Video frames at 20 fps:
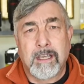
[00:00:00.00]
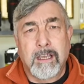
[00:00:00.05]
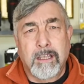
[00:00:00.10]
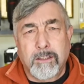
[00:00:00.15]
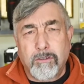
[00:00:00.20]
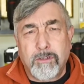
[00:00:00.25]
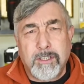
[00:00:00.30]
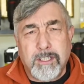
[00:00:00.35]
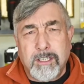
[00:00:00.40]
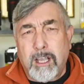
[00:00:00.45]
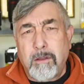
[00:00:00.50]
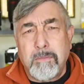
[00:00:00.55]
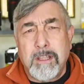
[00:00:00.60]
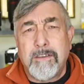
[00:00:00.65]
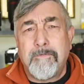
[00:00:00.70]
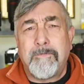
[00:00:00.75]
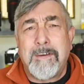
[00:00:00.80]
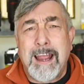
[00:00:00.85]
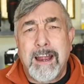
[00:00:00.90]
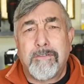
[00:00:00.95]
there are so
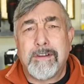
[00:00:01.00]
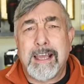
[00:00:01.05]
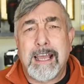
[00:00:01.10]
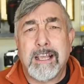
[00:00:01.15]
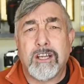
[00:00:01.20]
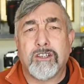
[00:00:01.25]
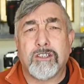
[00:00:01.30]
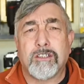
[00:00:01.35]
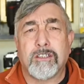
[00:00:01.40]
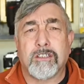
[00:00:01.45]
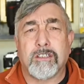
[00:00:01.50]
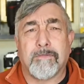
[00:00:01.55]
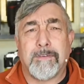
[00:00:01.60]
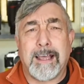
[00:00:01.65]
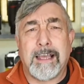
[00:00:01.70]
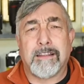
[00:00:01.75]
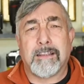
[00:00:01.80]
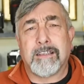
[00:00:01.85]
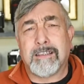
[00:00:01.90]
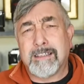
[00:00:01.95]
many variations of
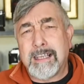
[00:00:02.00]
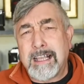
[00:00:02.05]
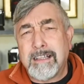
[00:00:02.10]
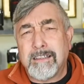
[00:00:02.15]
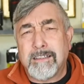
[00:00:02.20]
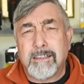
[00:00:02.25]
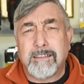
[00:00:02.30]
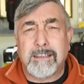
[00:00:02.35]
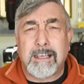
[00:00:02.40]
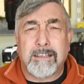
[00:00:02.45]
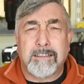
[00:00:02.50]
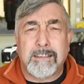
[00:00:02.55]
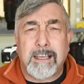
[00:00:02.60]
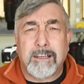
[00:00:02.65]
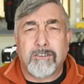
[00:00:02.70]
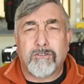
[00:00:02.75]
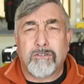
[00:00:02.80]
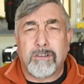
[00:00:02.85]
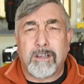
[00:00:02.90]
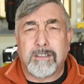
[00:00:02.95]
how the sensors
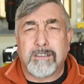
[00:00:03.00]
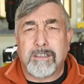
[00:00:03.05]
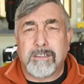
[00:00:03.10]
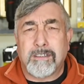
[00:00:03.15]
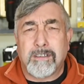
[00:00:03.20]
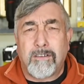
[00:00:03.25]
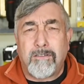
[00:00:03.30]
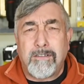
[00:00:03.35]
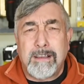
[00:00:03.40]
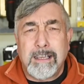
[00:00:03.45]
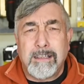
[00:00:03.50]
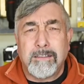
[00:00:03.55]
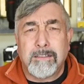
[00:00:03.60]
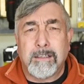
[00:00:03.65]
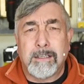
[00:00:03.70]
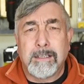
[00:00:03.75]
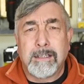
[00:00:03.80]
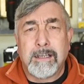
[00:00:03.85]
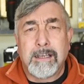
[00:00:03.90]
etc. are designed.